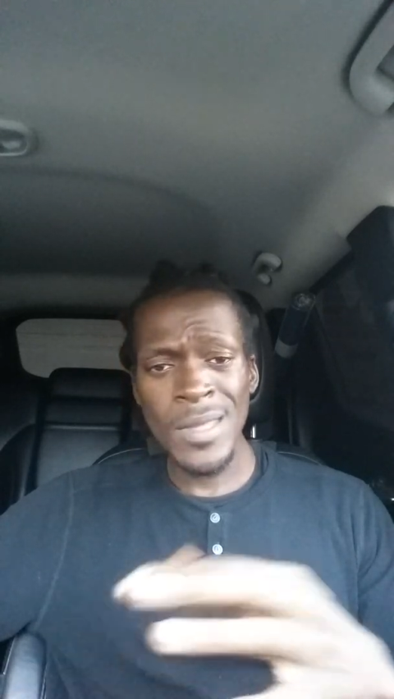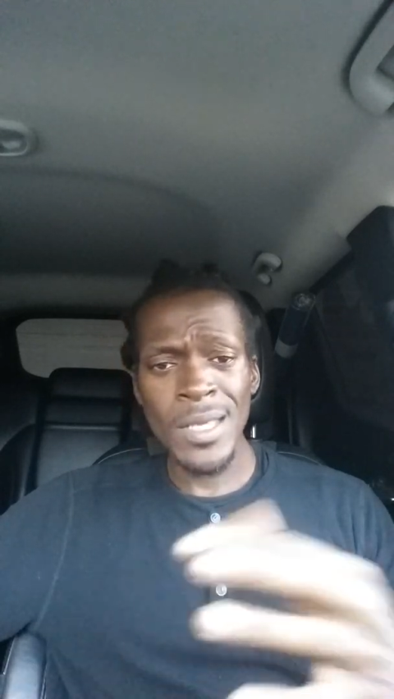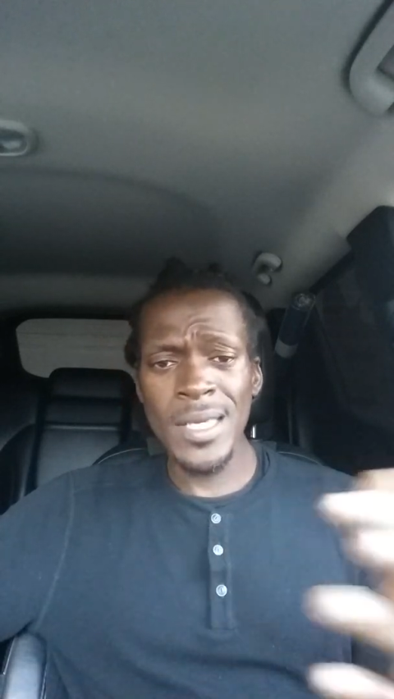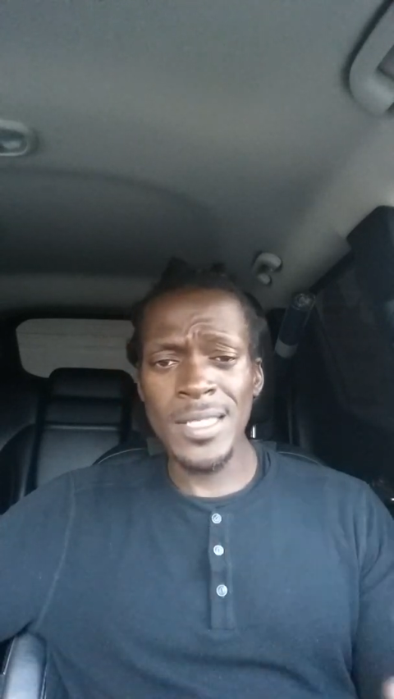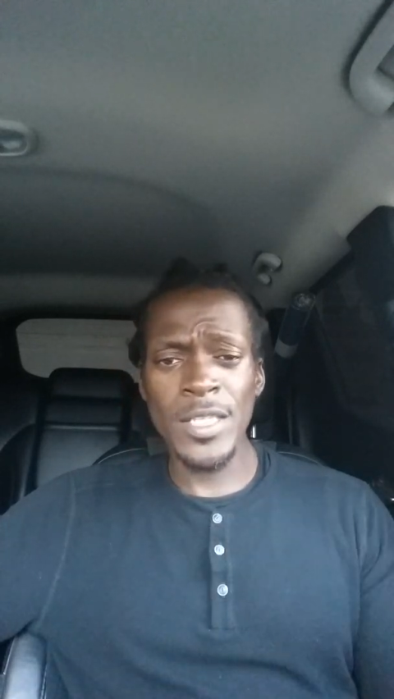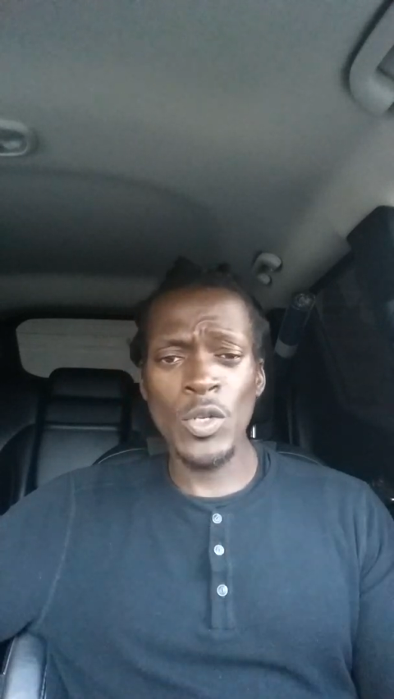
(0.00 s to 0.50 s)

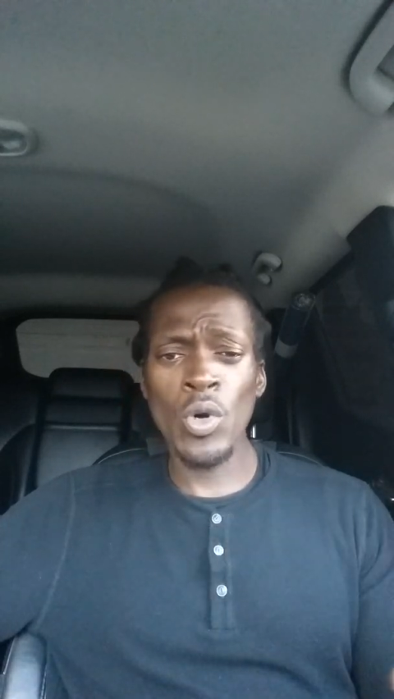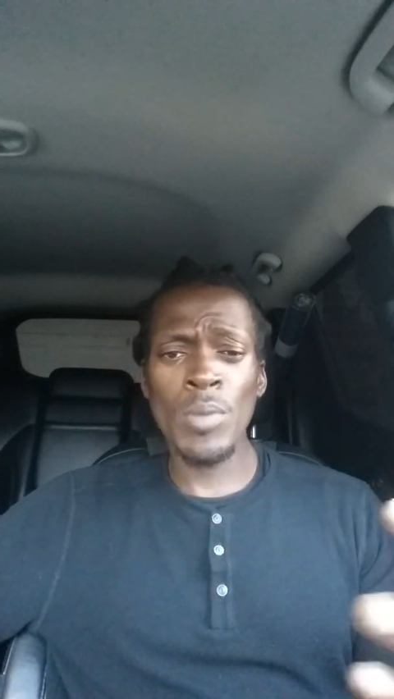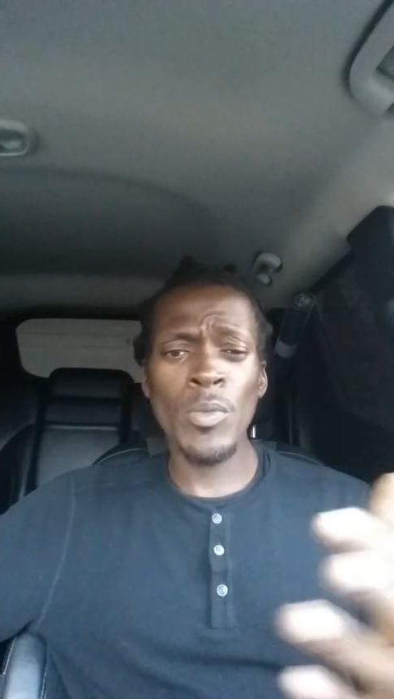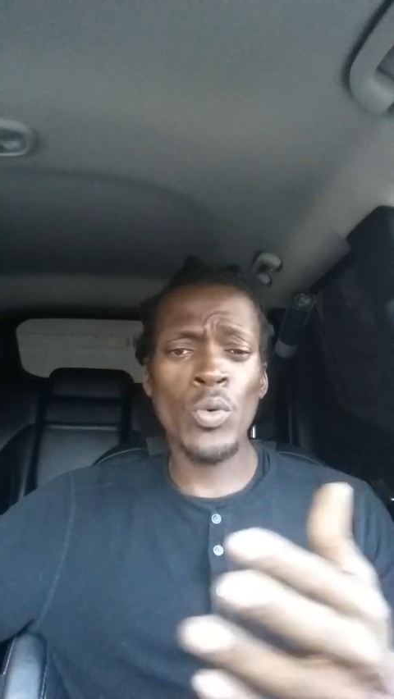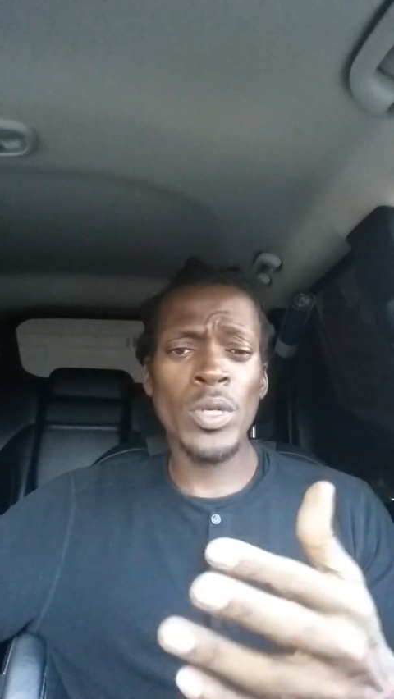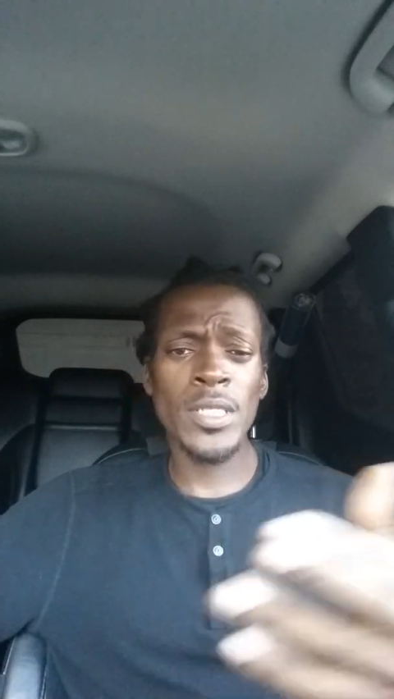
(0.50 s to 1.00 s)
Because in
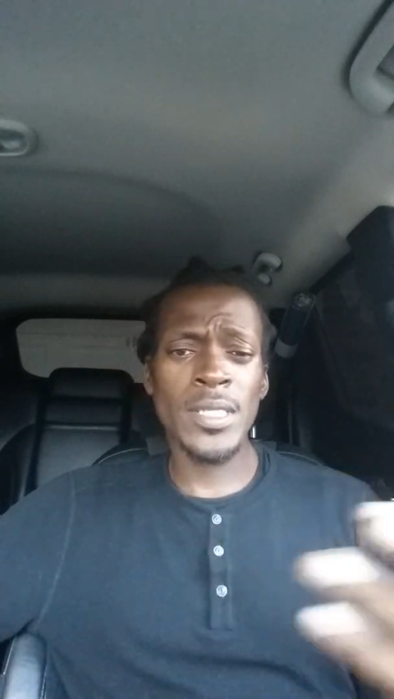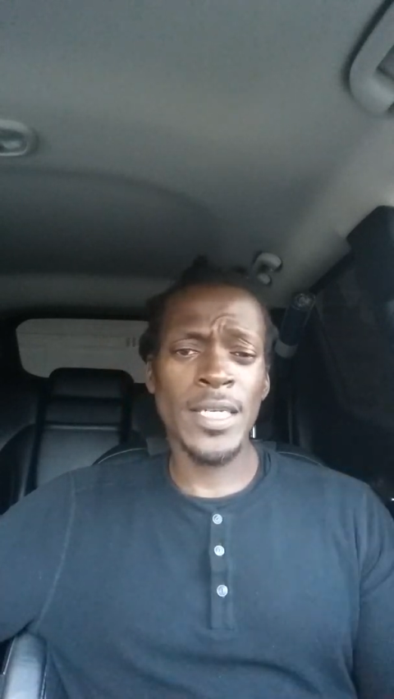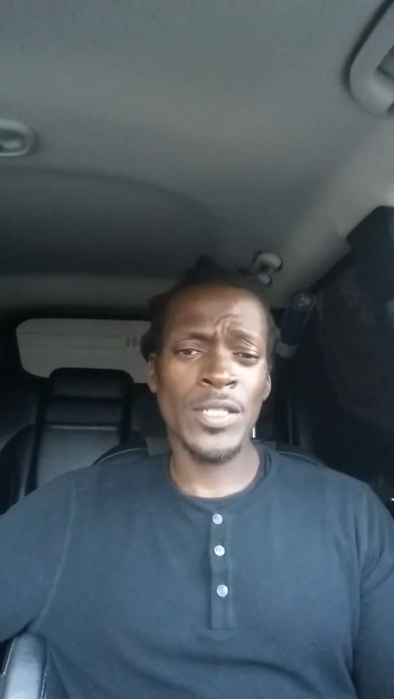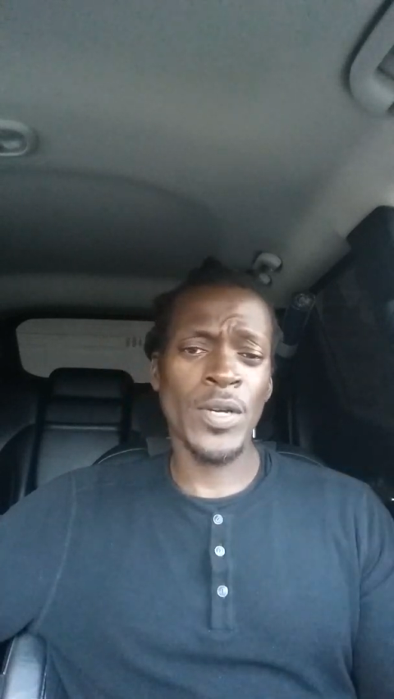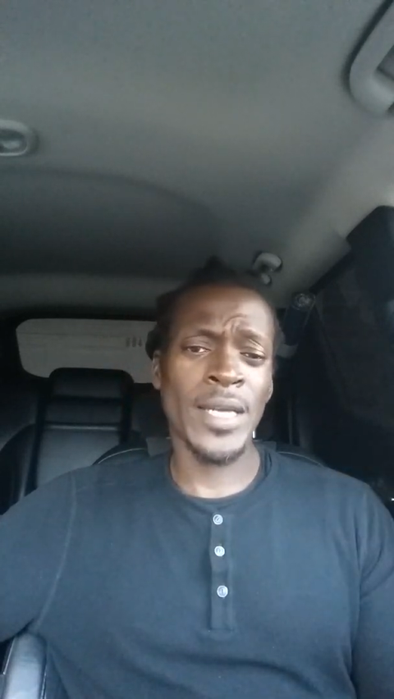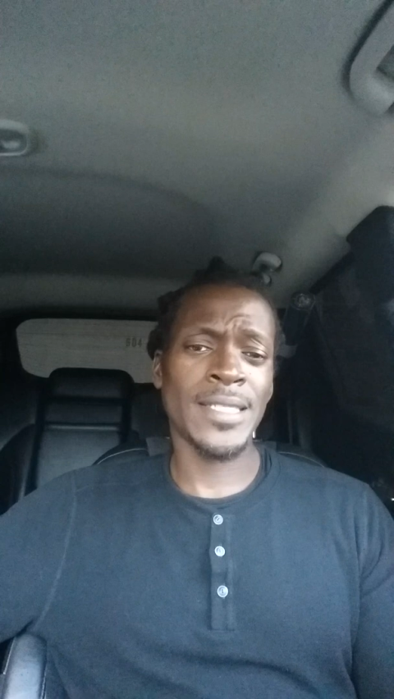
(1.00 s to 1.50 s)
normal real
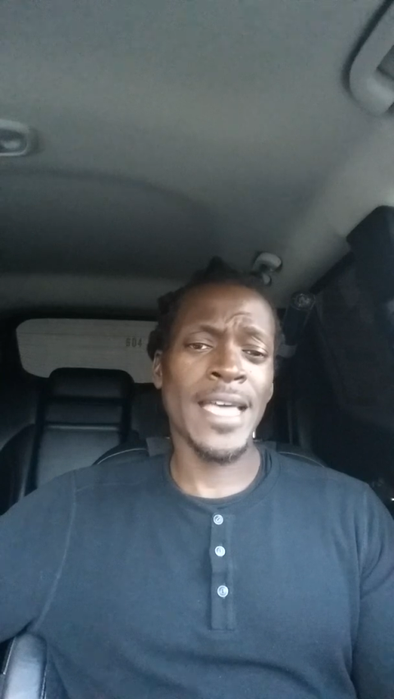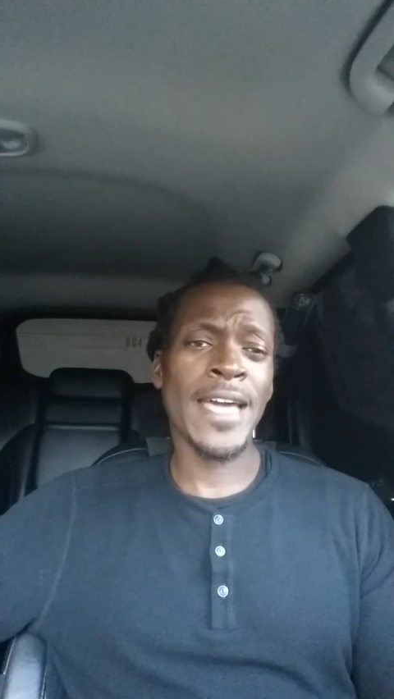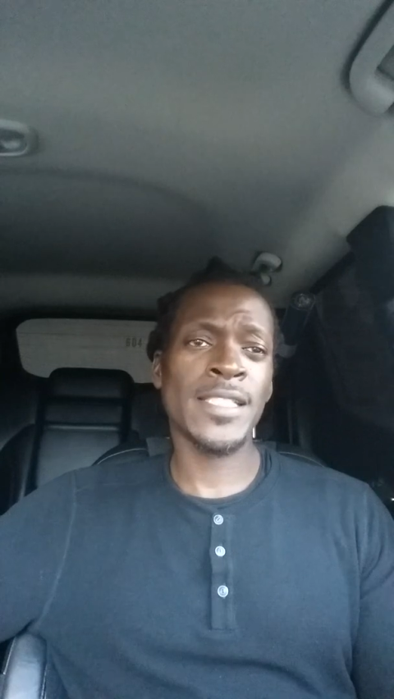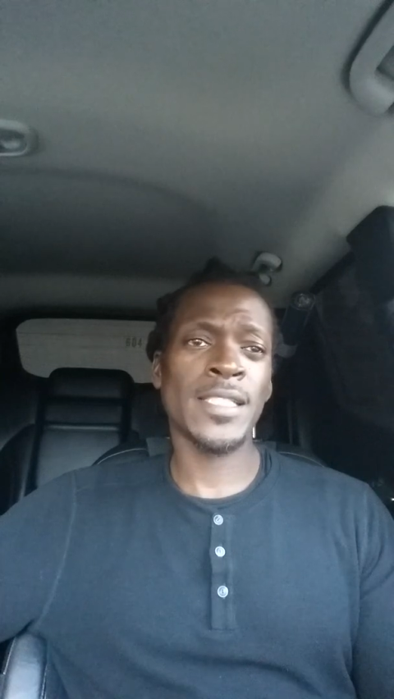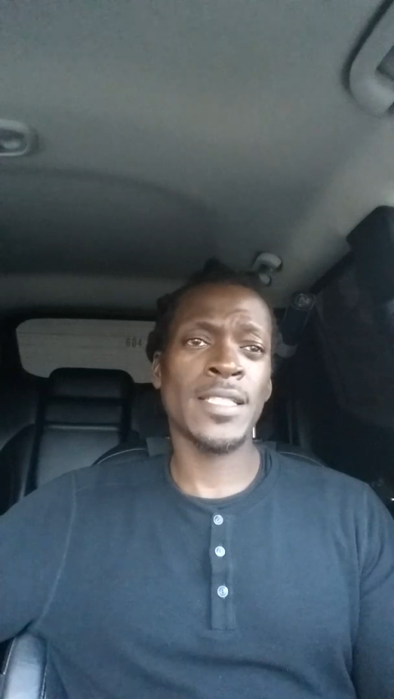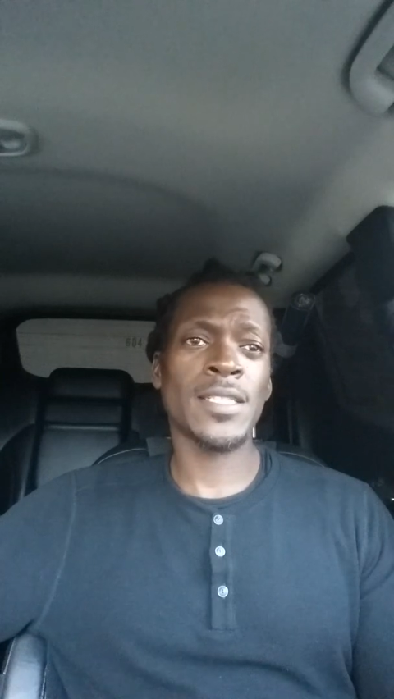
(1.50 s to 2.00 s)
estate
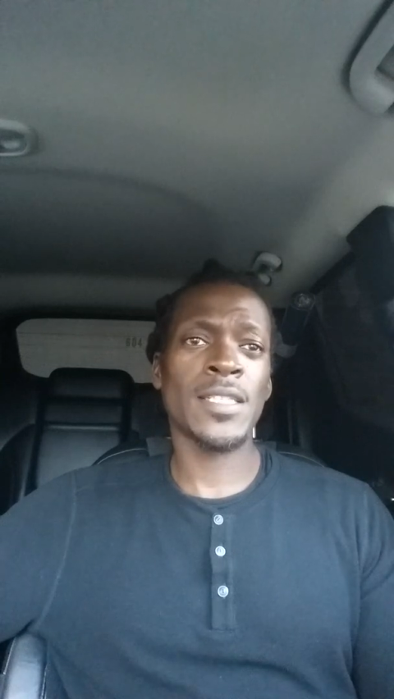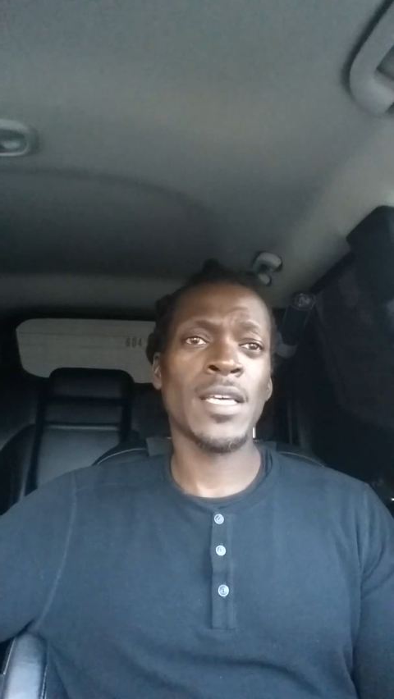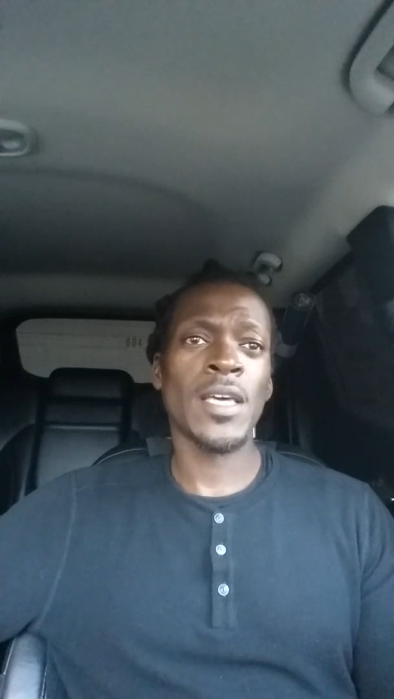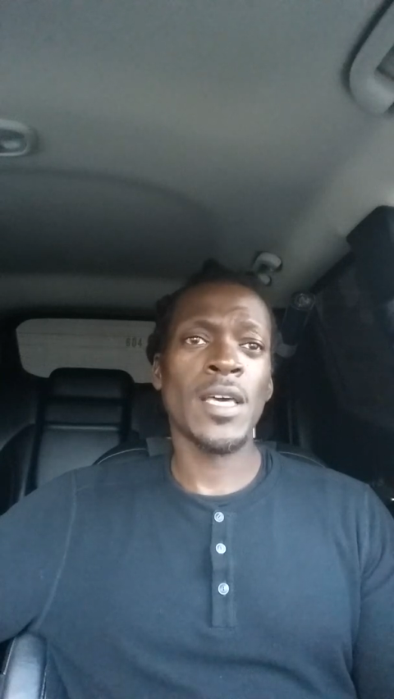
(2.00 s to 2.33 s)
transactions,